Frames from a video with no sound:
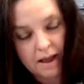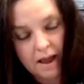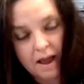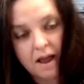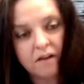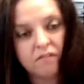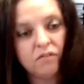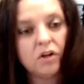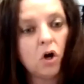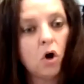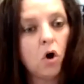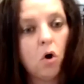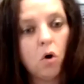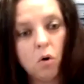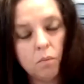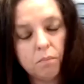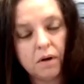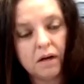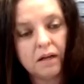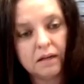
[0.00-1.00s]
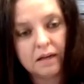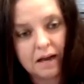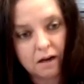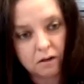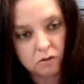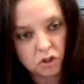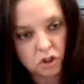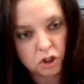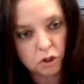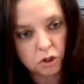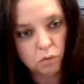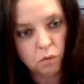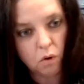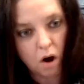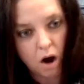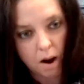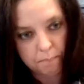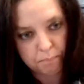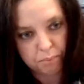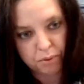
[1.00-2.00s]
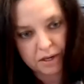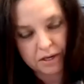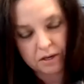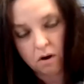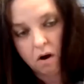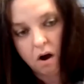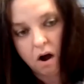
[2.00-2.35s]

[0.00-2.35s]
every home allowed to operate